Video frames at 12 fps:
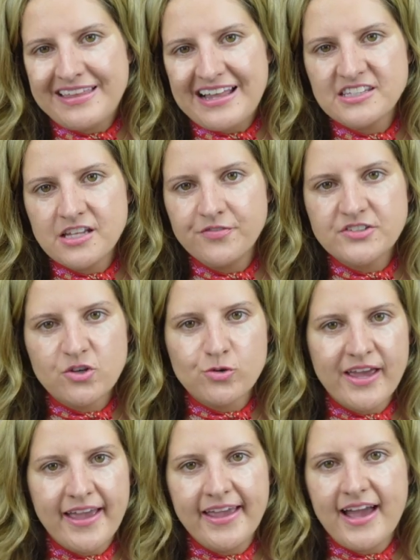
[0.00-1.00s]
That stuff was
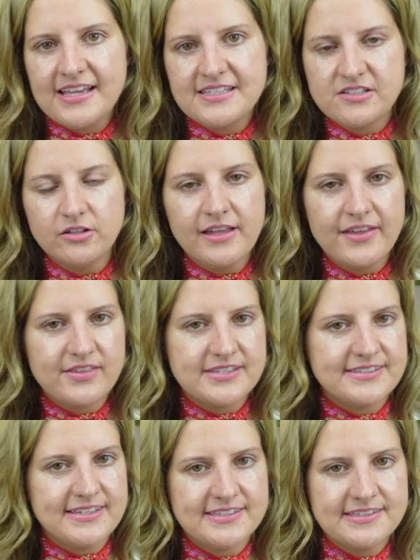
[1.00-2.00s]
okay. I still like the
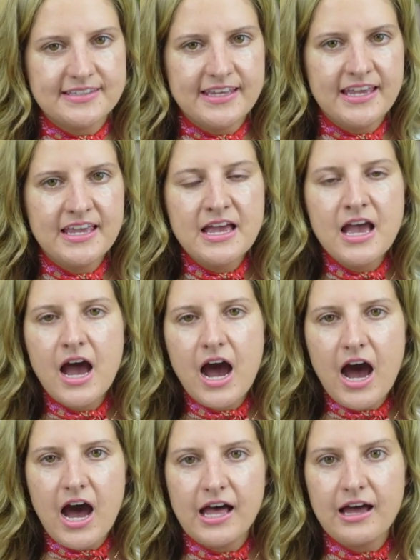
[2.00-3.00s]
Sisley
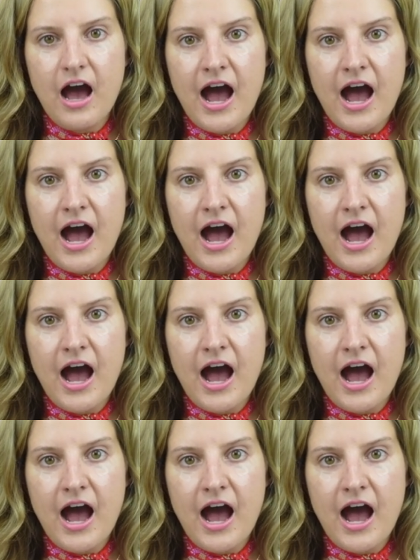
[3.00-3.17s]
uh,